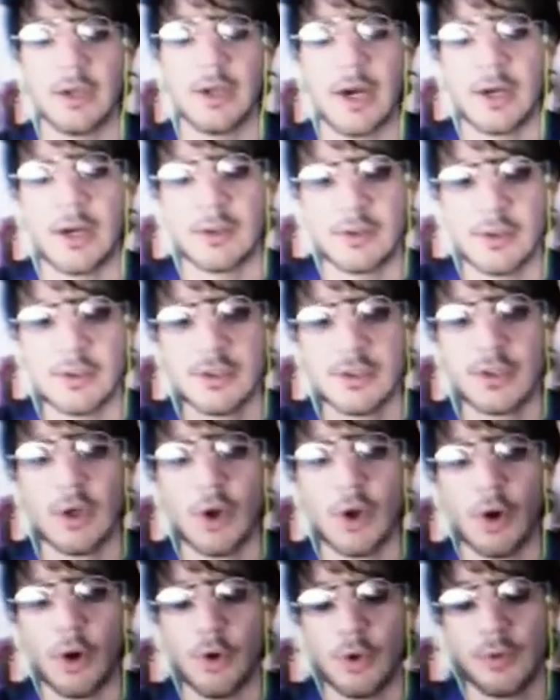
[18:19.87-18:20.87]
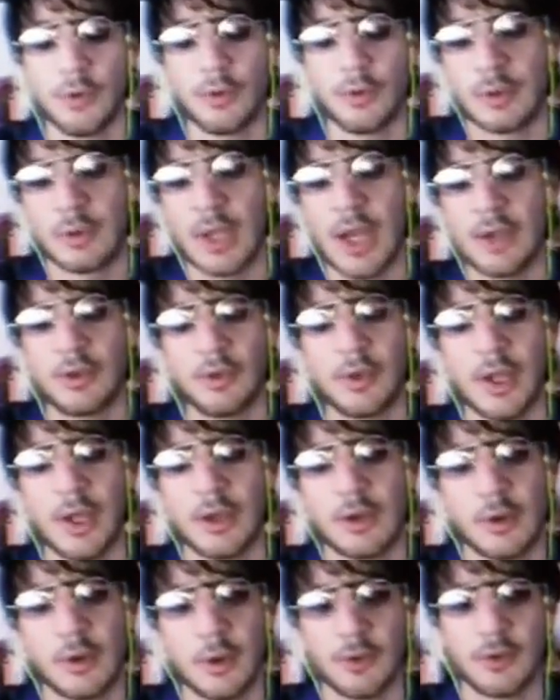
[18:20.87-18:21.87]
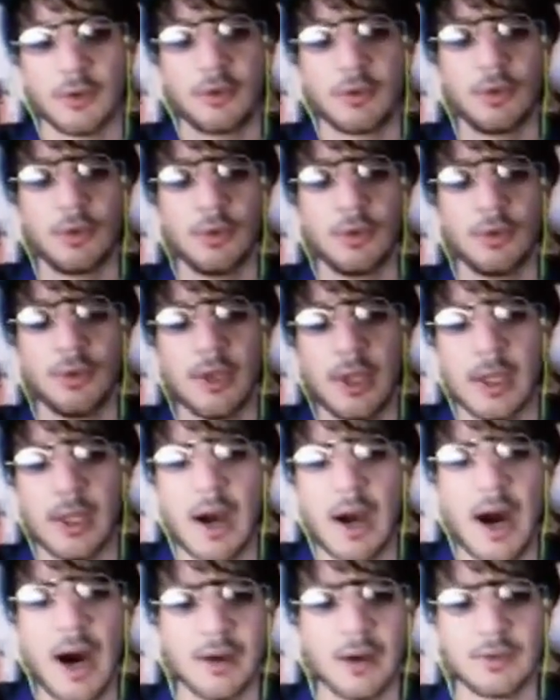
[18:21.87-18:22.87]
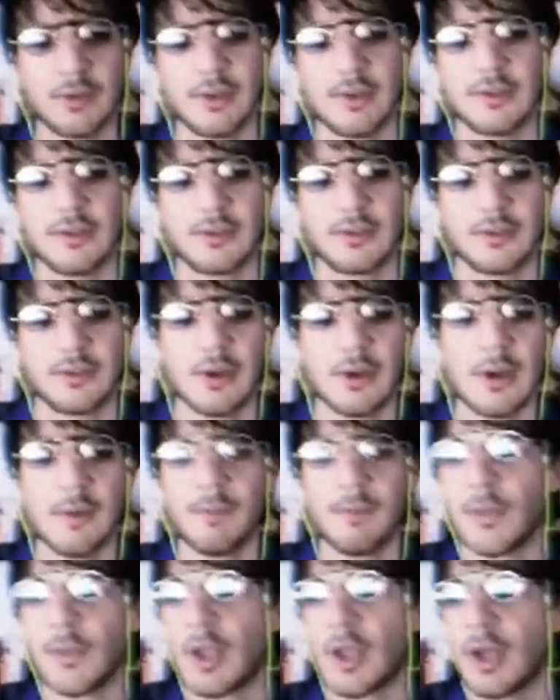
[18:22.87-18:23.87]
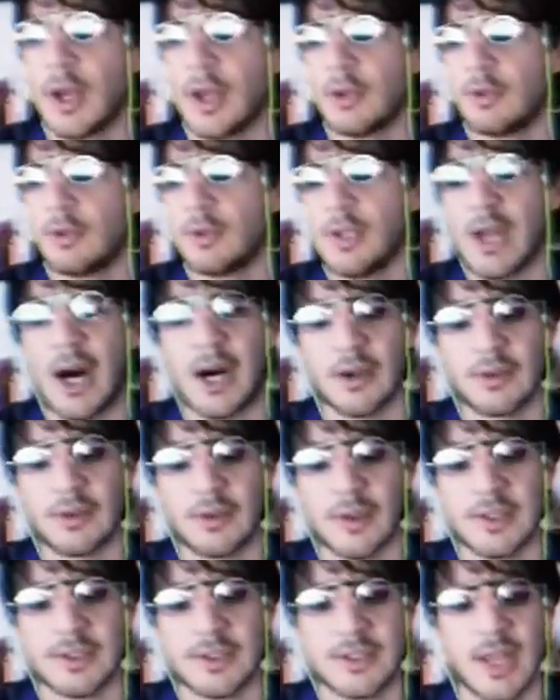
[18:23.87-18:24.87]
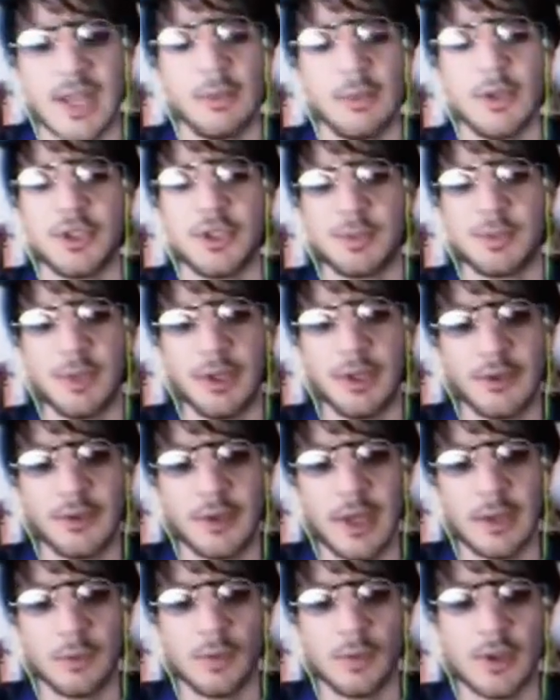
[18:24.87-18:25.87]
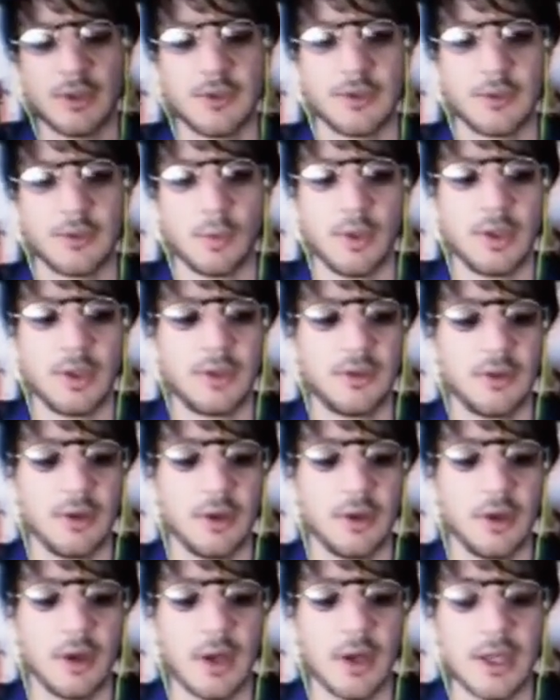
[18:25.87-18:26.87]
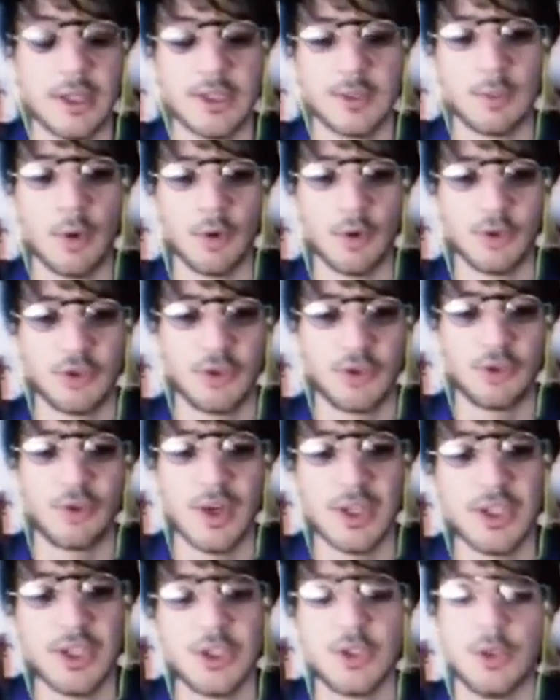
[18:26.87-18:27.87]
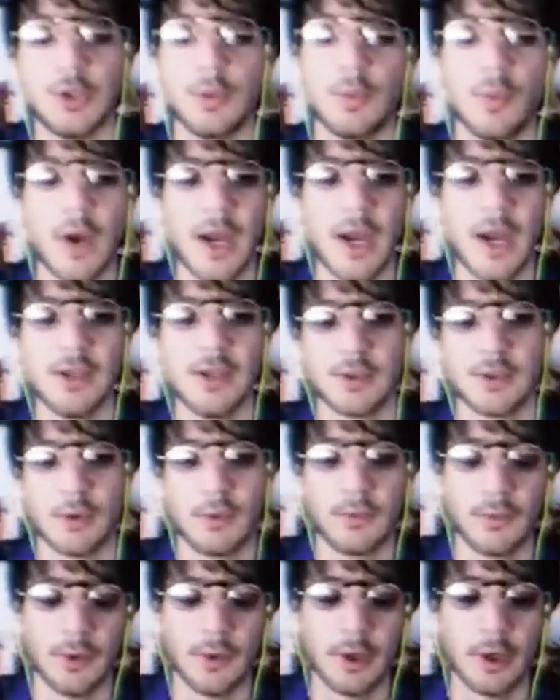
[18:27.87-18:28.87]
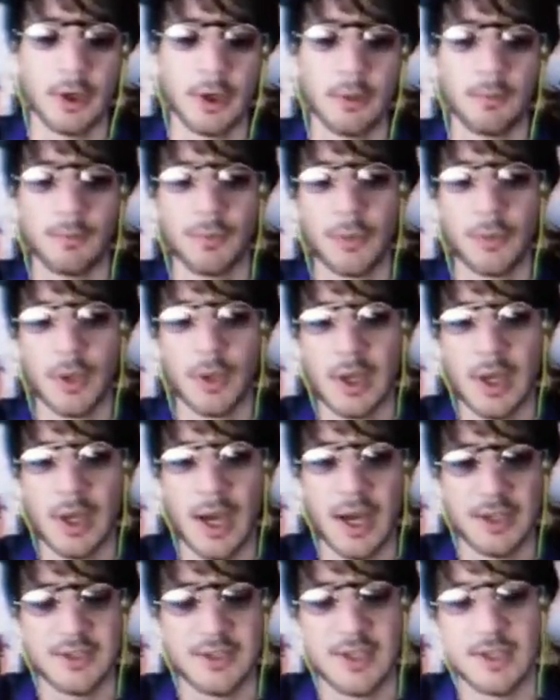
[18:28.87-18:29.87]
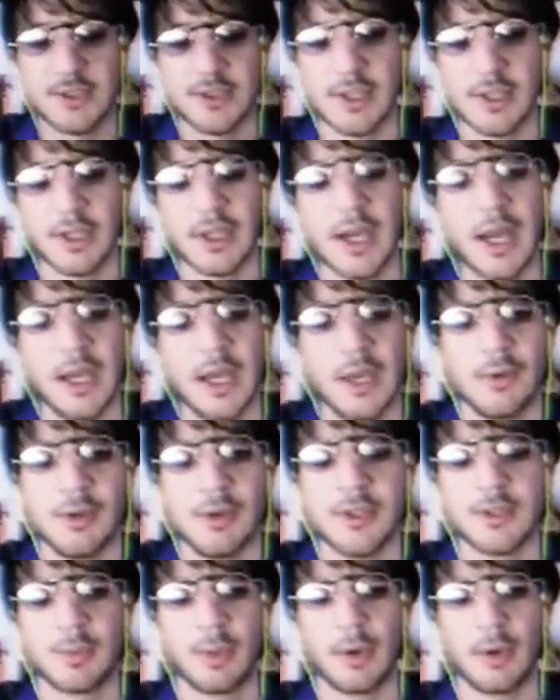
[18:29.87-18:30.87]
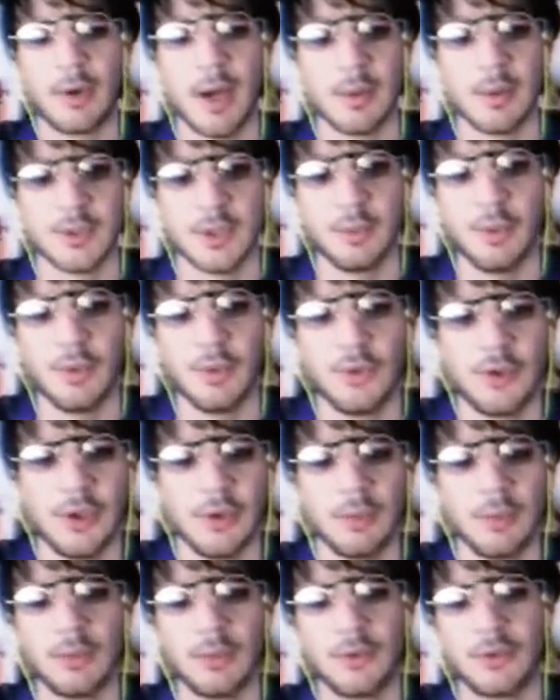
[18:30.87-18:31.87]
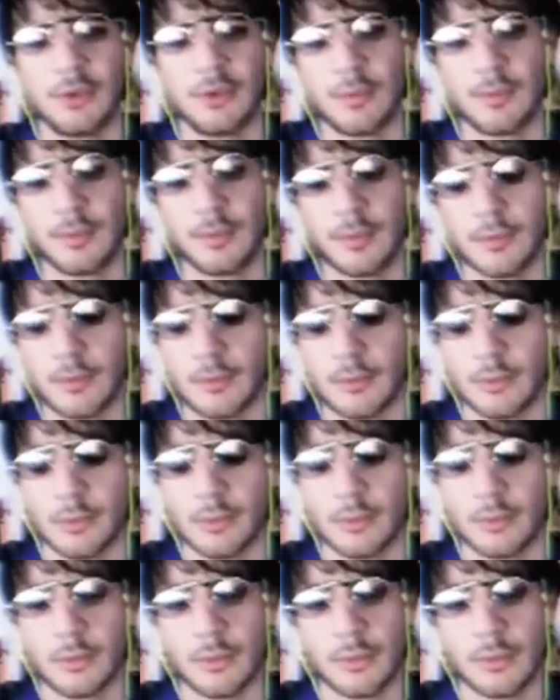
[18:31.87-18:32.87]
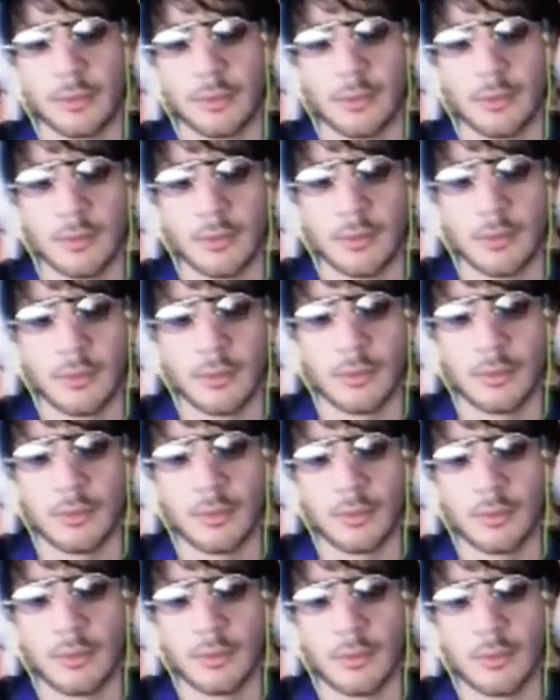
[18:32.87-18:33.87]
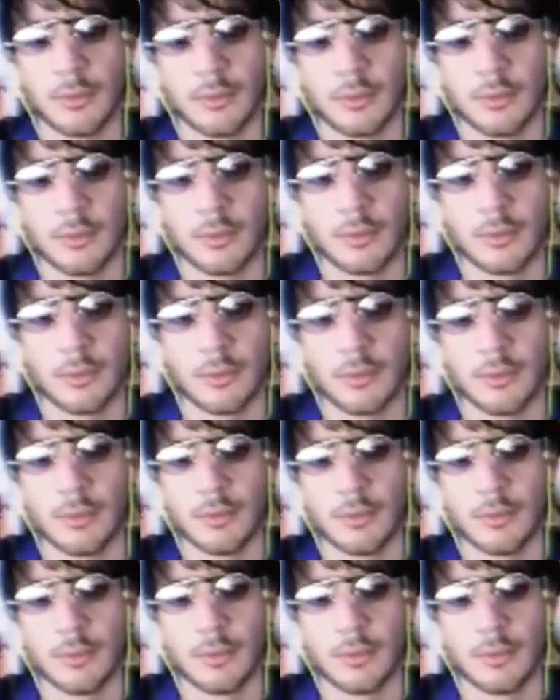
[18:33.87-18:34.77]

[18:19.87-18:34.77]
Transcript: and an artist, or you would like to get closer to the artist, uh, to the art establishment, and with with uh, its most traditional ways of um, accessing galleries, perhaps, and museums. I think that my my mind